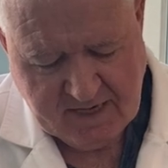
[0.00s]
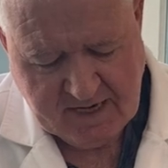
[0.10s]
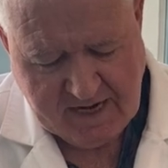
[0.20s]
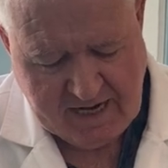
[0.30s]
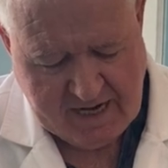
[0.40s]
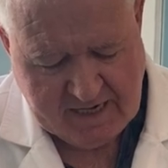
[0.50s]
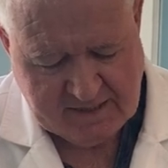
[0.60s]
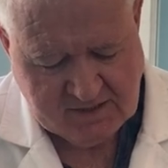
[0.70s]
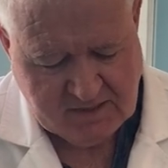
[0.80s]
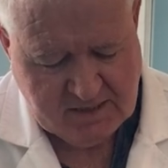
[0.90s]

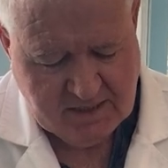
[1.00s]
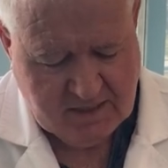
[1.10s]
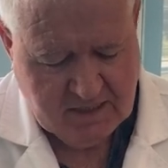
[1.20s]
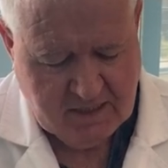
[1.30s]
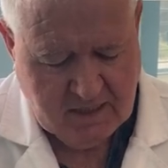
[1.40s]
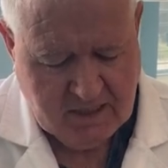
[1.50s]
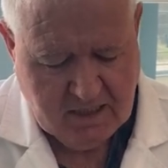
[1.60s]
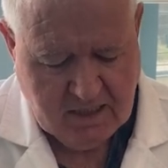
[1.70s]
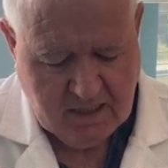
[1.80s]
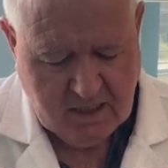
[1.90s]
And
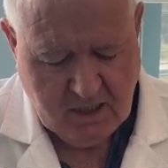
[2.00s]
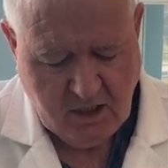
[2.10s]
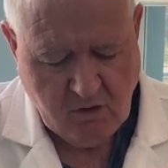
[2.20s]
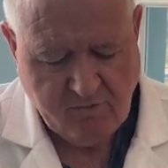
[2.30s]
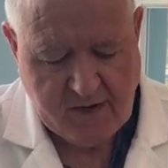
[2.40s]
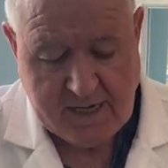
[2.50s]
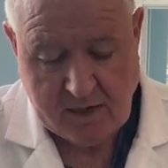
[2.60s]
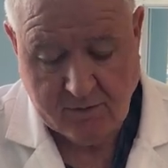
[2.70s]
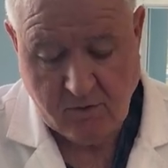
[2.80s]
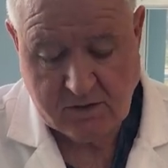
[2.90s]
you'll find out
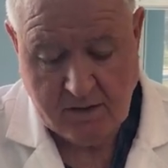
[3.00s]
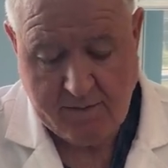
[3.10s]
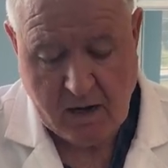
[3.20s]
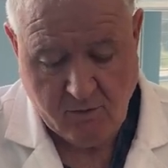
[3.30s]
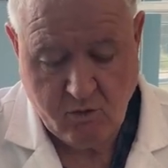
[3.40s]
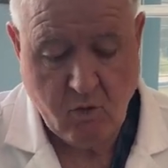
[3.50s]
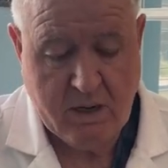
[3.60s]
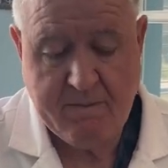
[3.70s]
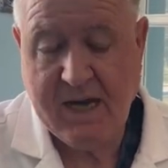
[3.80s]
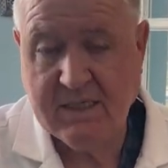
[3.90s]
there's about 3
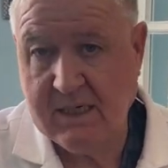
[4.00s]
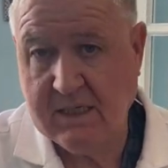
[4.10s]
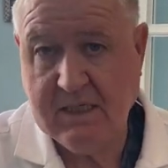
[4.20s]
basic